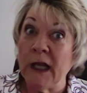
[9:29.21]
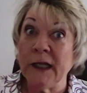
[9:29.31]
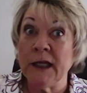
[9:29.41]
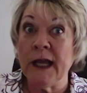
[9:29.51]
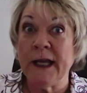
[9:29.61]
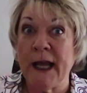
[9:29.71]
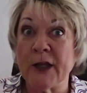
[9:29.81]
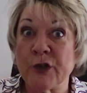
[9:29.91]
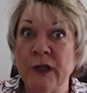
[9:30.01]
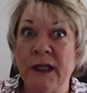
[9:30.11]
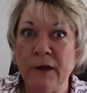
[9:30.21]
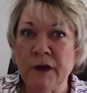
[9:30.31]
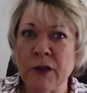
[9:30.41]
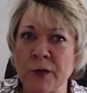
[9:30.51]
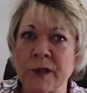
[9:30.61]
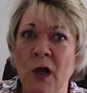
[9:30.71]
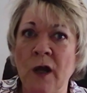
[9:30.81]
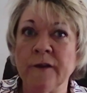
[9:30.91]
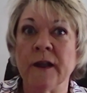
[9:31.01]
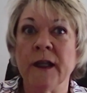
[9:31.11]
and actually giving those
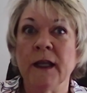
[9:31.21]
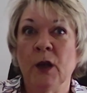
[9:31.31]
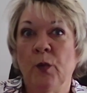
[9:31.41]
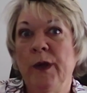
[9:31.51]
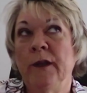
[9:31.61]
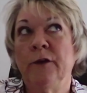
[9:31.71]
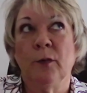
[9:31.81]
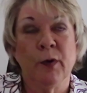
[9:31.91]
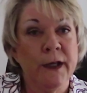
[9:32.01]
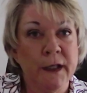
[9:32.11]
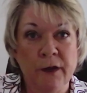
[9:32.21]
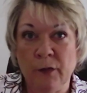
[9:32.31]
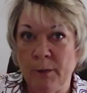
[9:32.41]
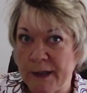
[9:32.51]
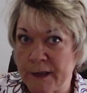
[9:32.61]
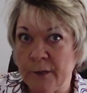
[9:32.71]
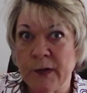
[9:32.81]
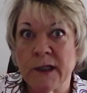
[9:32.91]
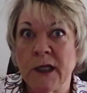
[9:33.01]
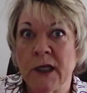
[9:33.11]
costs. We can do a break even by
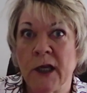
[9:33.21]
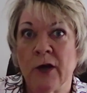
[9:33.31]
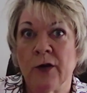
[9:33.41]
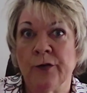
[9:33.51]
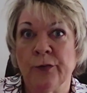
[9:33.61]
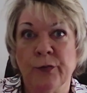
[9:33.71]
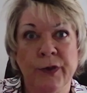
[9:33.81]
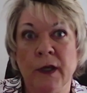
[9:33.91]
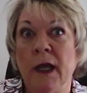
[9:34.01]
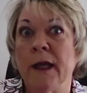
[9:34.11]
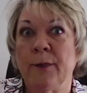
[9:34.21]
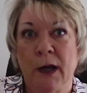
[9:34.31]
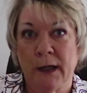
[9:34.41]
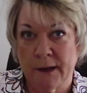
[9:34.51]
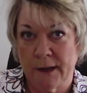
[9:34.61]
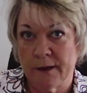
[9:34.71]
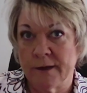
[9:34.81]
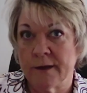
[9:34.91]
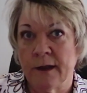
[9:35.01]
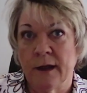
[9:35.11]
CPT code within any
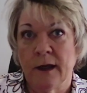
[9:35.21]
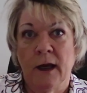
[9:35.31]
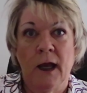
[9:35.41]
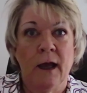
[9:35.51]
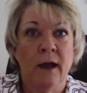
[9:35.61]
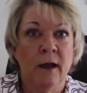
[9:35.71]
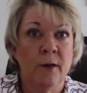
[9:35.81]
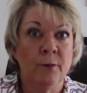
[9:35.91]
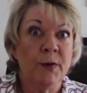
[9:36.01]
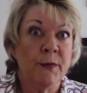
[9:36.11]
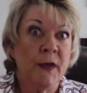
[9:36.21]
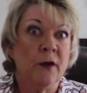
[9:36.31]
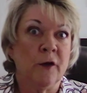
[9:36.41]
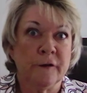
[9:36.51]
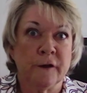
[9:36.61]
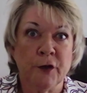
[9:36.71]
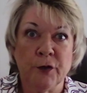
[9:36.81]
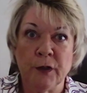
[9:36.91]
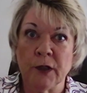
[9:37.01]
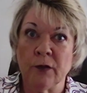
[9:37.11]
practice. But then
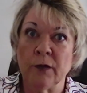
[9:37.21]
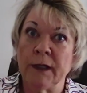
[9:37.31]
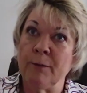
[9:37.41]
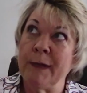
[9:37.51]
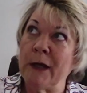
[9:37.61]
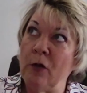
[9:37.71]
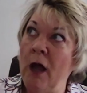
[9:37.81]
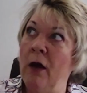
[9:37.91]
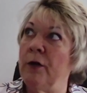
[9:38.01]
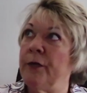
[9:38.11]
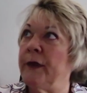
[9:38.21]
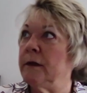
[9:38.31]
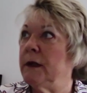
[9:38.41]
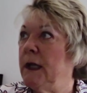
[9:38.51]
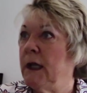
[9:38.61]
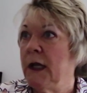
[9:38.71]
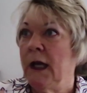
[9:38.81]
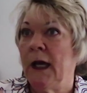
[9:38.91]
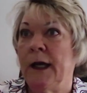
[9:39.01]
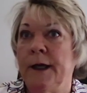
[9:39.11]
also, like mental health
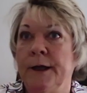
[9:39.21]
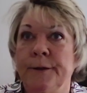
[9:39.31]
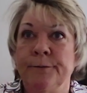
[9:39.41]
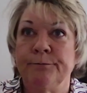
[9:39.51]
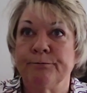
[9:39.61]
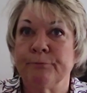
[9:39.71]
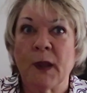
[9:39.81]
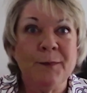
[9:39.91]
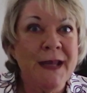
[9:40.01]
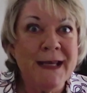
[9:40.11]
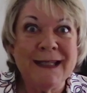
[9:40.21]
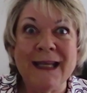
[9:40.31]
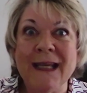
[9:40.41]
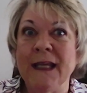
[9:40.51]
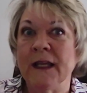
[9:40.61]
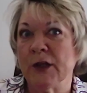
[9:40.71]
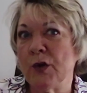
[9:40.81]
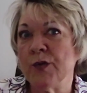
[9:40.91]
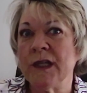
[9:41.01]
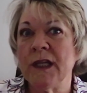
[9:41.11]
and PT
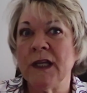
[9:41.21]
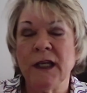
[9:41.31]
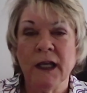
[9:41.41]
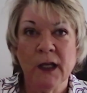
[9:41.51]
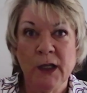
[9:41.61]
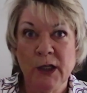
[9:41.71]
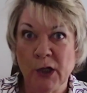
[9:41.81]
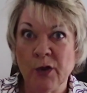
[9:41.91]
and OT,